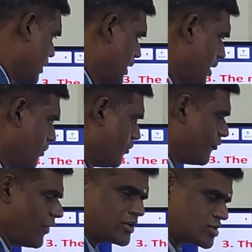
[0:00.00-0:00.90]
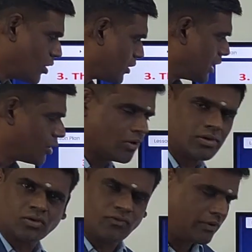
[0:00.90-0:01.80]
E vector
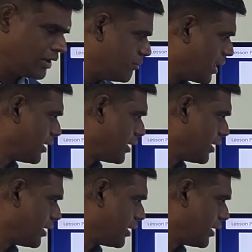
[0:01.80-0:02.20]
equal to V by